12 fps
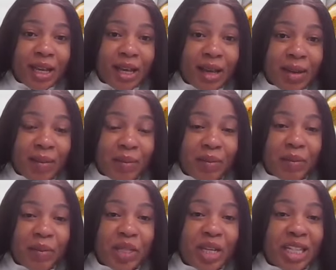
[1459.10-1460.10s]

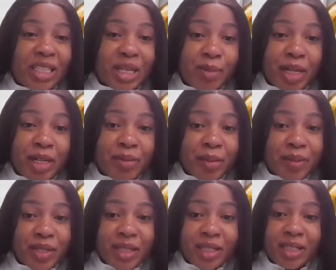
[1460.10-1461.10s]
The asset management
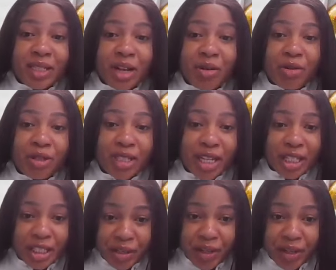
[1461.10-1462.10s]
businesses across
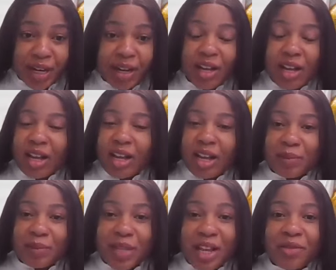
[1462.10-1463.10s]
Nigeria.
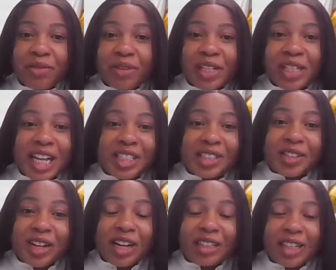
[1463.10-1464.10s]
Thankfully,
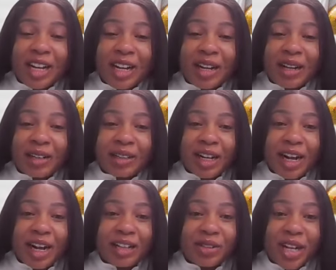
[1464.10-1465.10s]

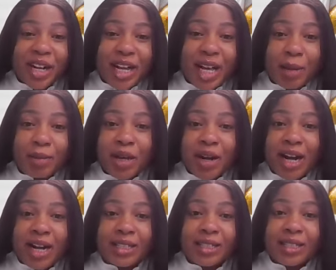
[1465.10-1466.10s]
United Capital
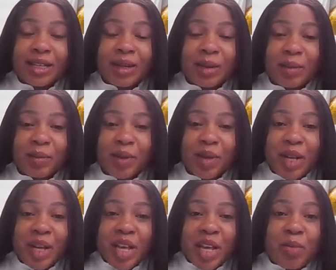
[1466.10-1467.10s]
has
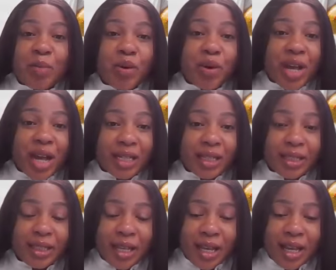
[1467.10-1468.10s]
a buoyant